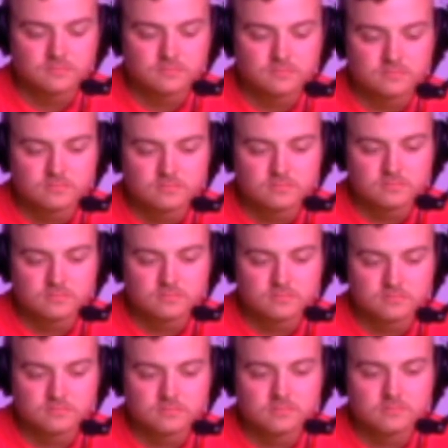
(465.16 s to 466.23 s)

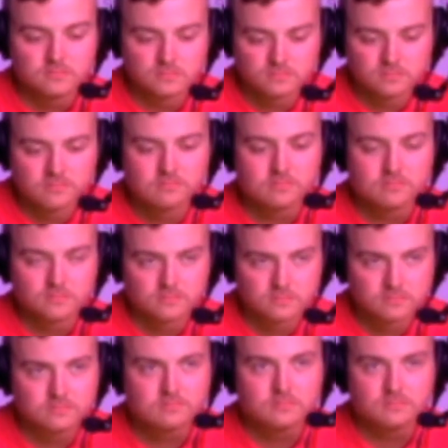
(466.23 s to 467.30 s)

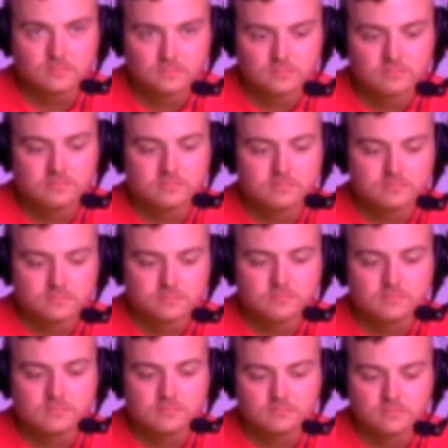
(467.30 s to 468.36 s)

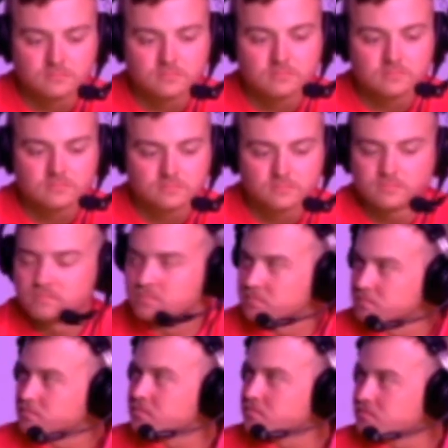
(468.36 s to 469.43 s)

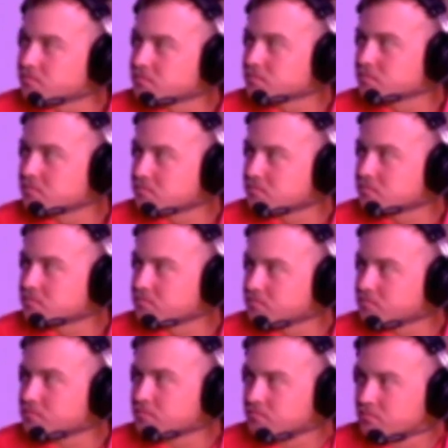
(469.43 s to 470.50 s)

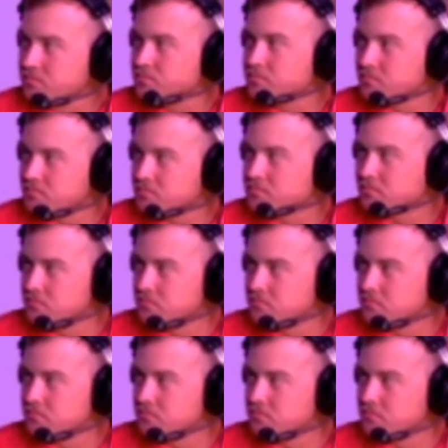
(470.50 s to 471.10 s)
[no speech]